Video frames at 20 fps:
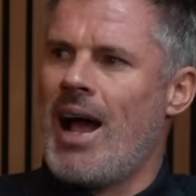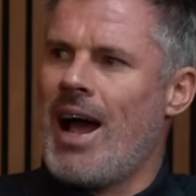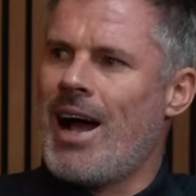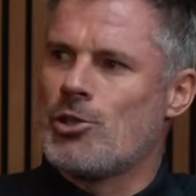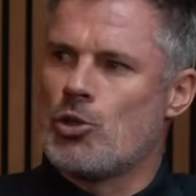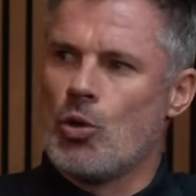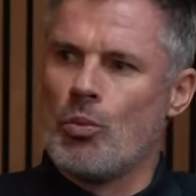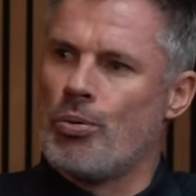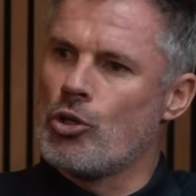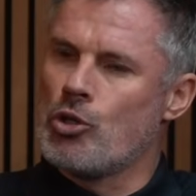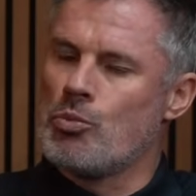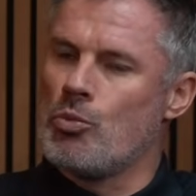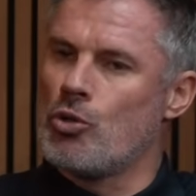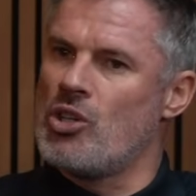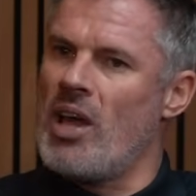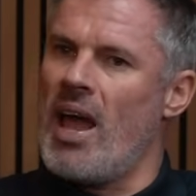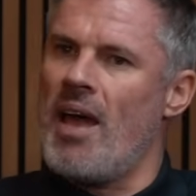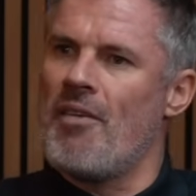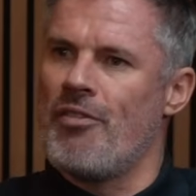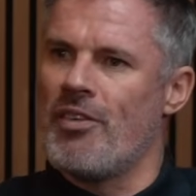I don't put as much
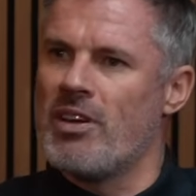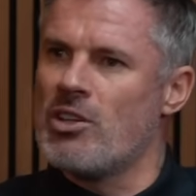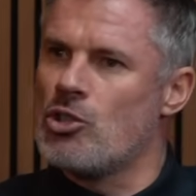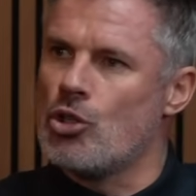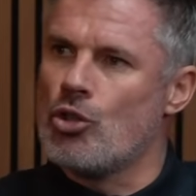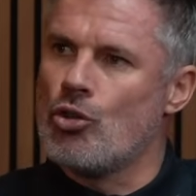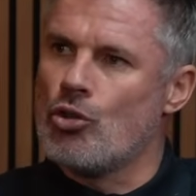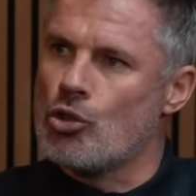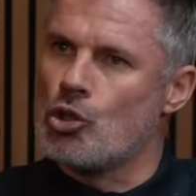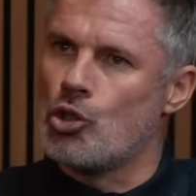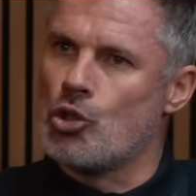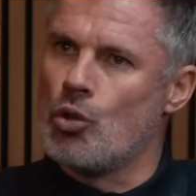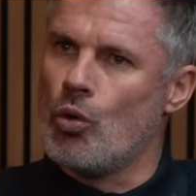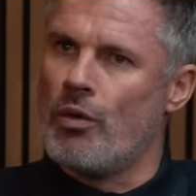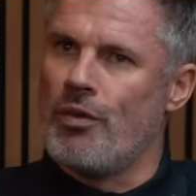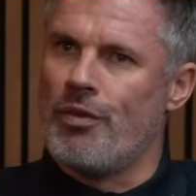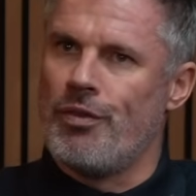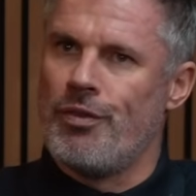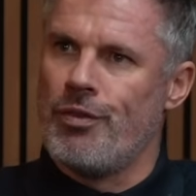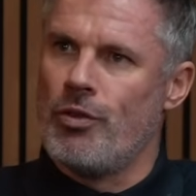effort into the other
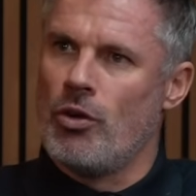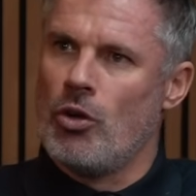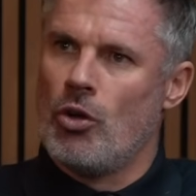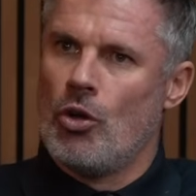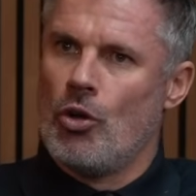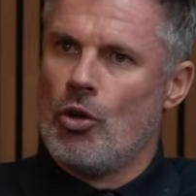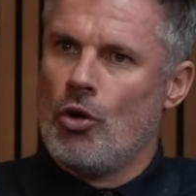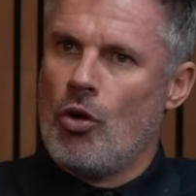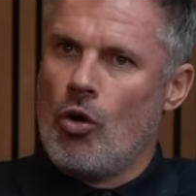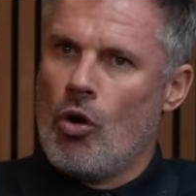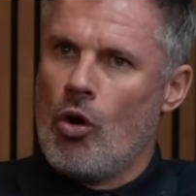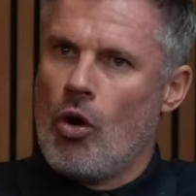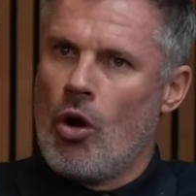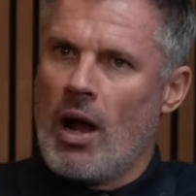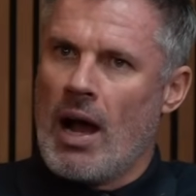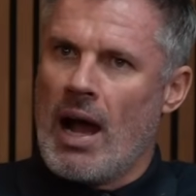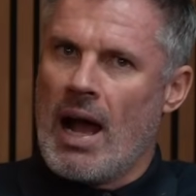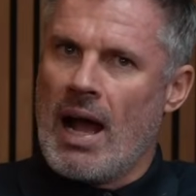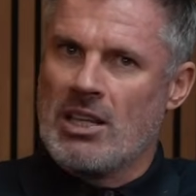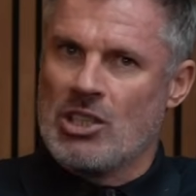stuff.
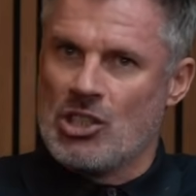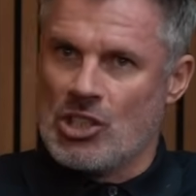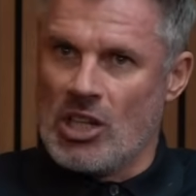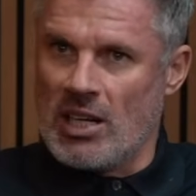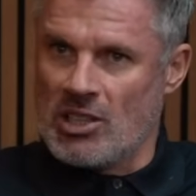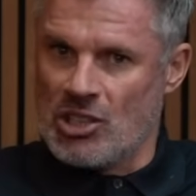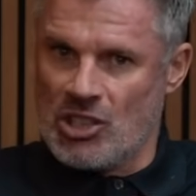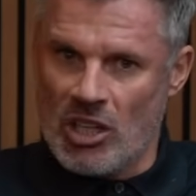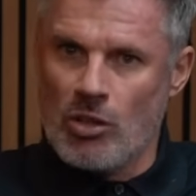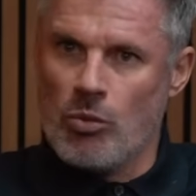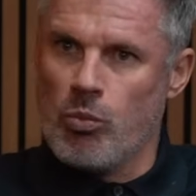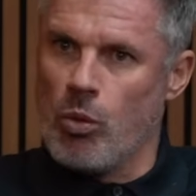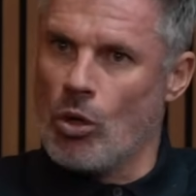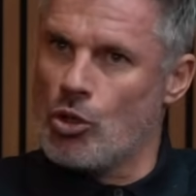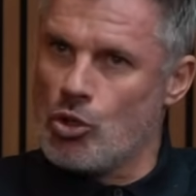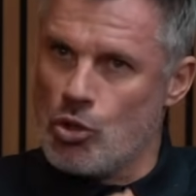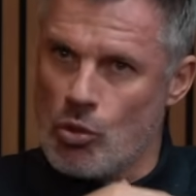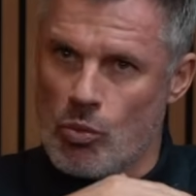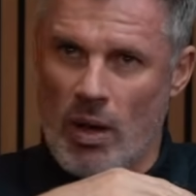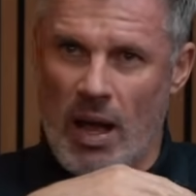I still
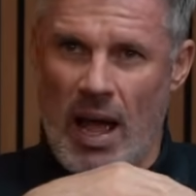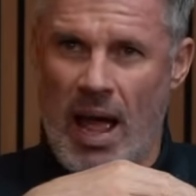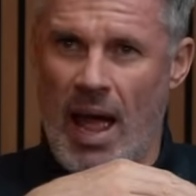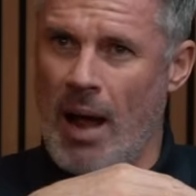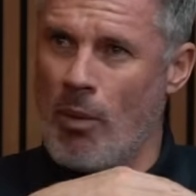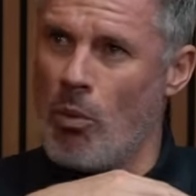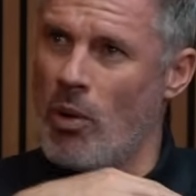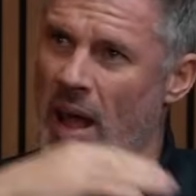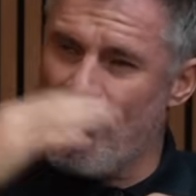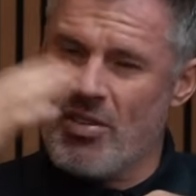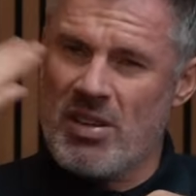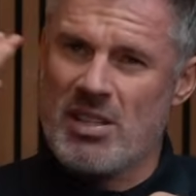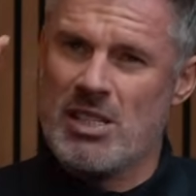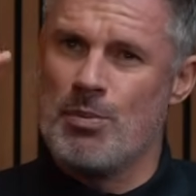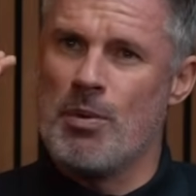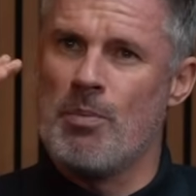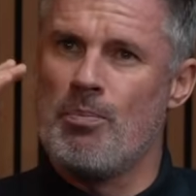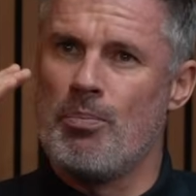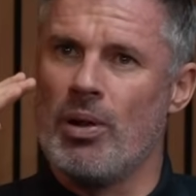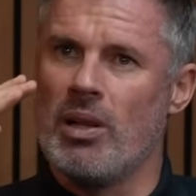want to do, I want everything to
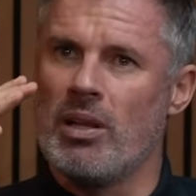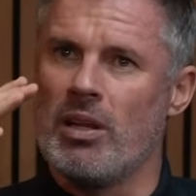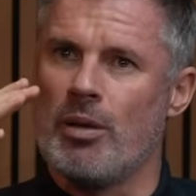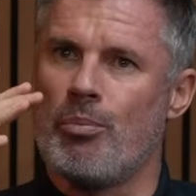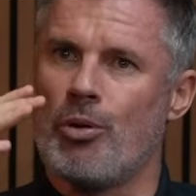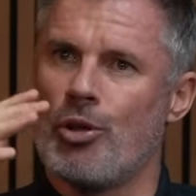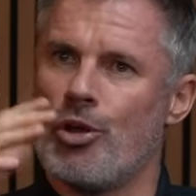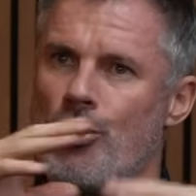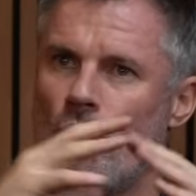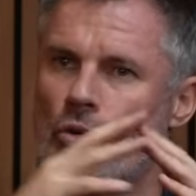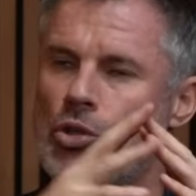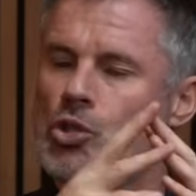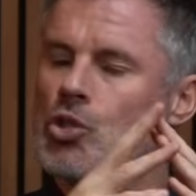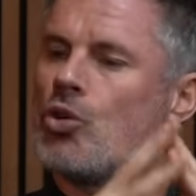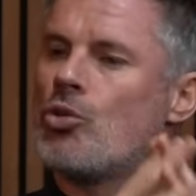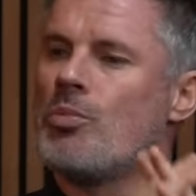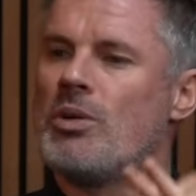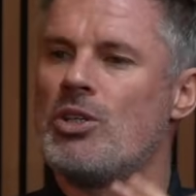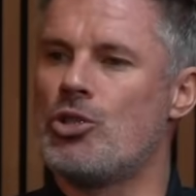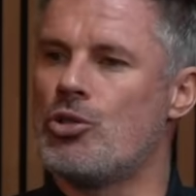be brilliant, but you know there's going
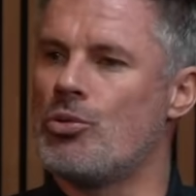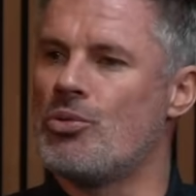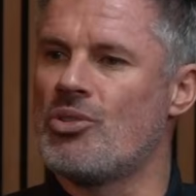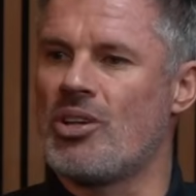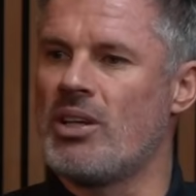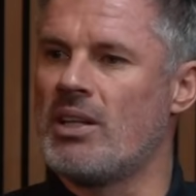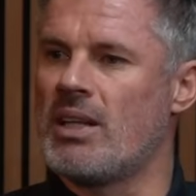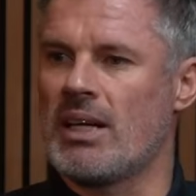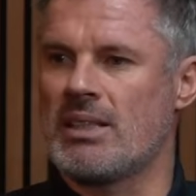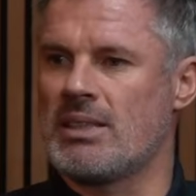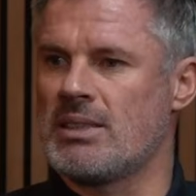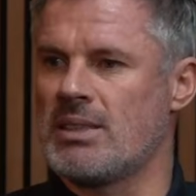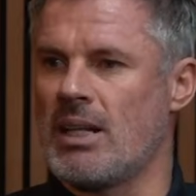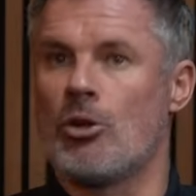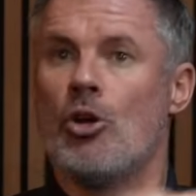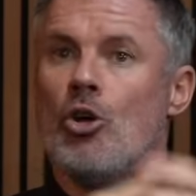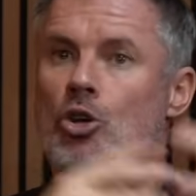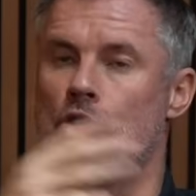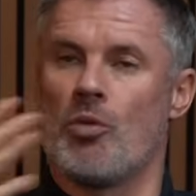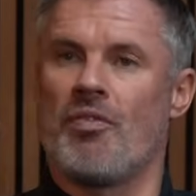to be 2 or 3 things.
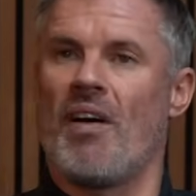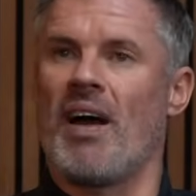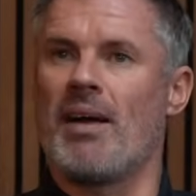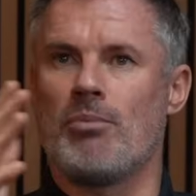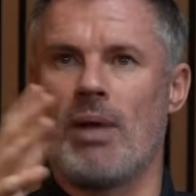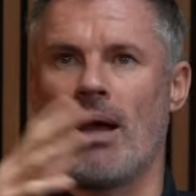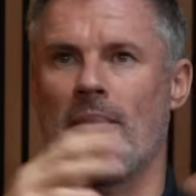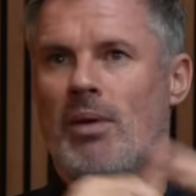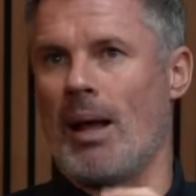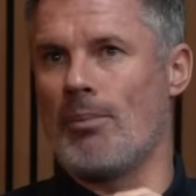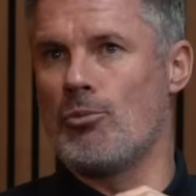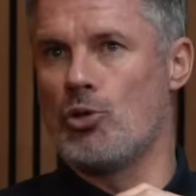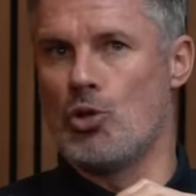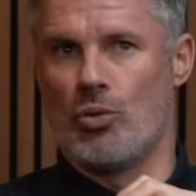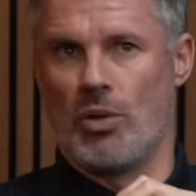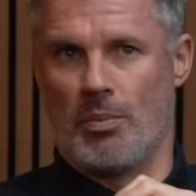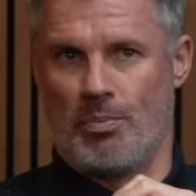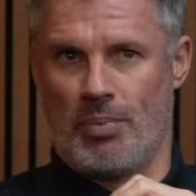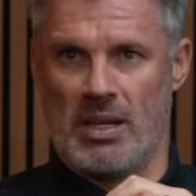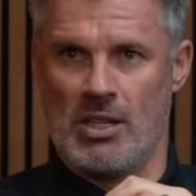So if I'm
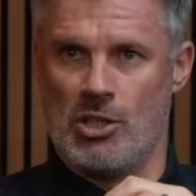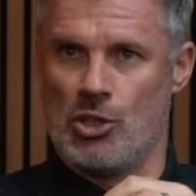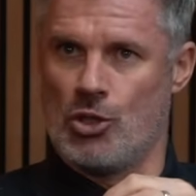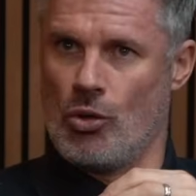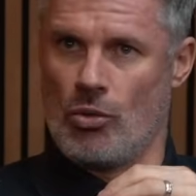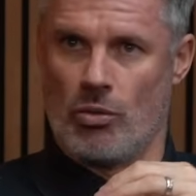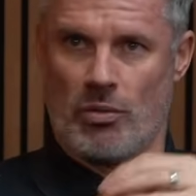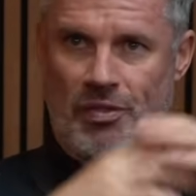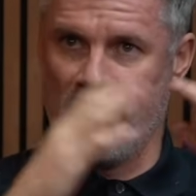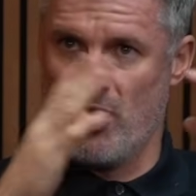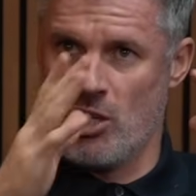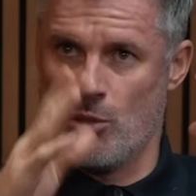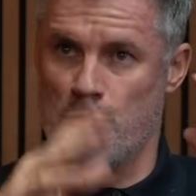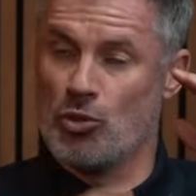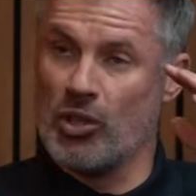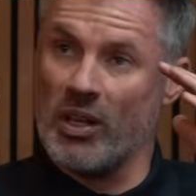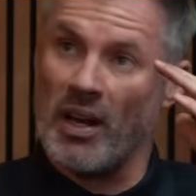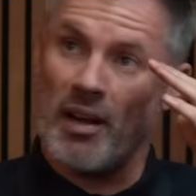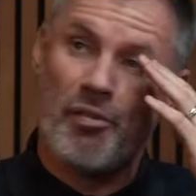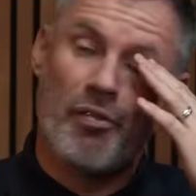doing a piece on first
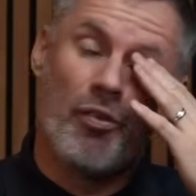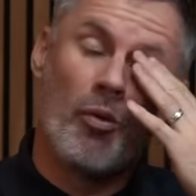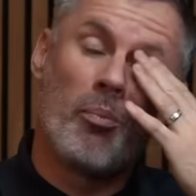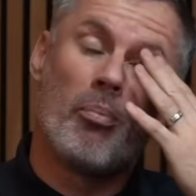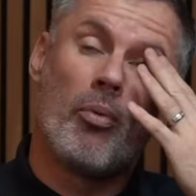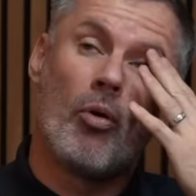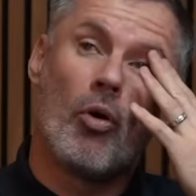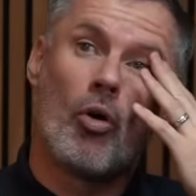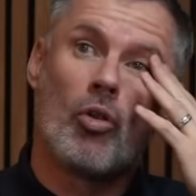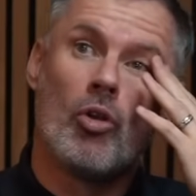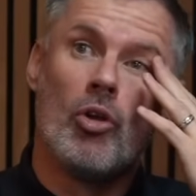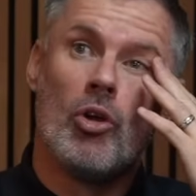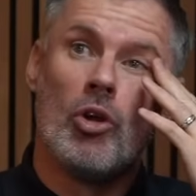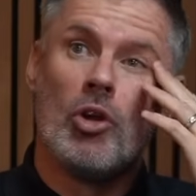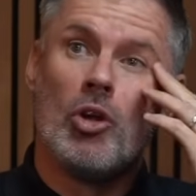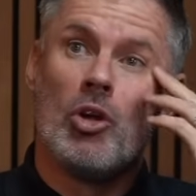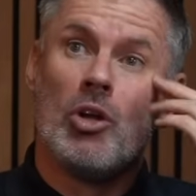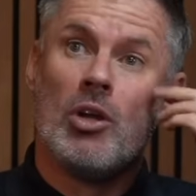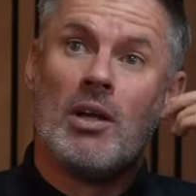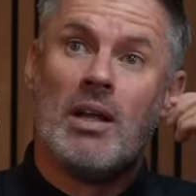Monday Night Football,
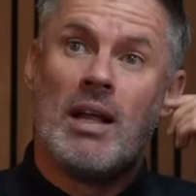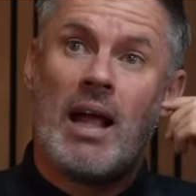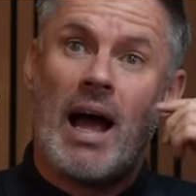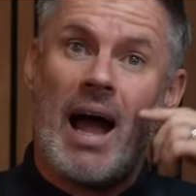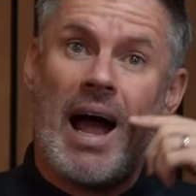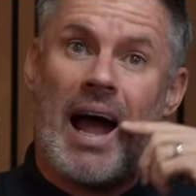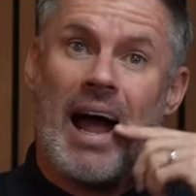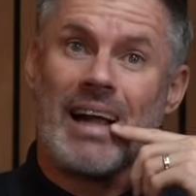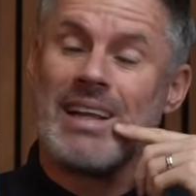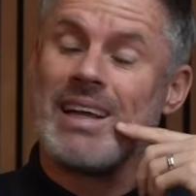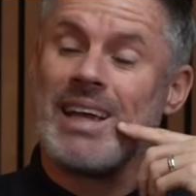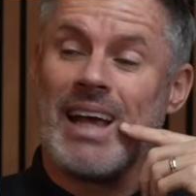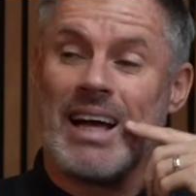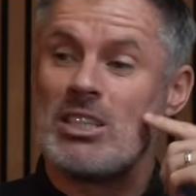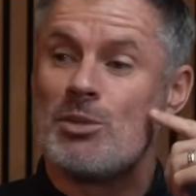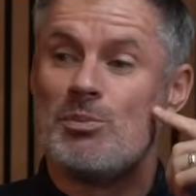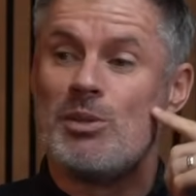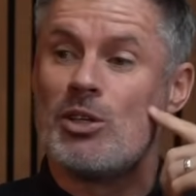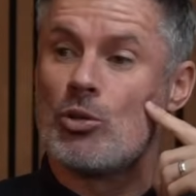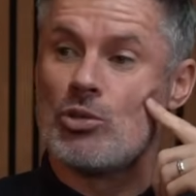I think
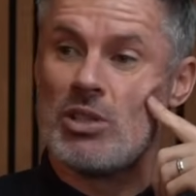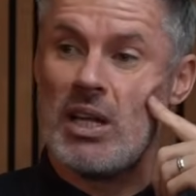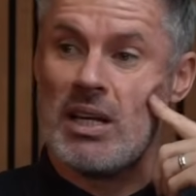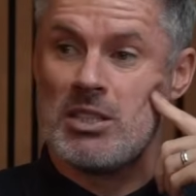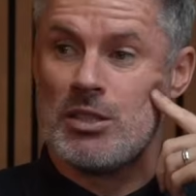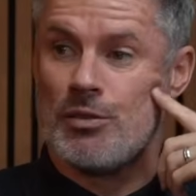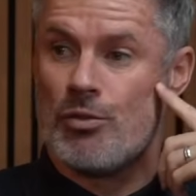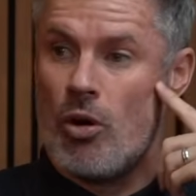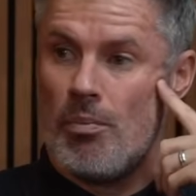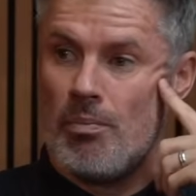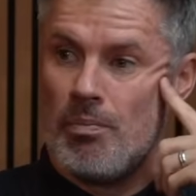Casemiro's legs have gone.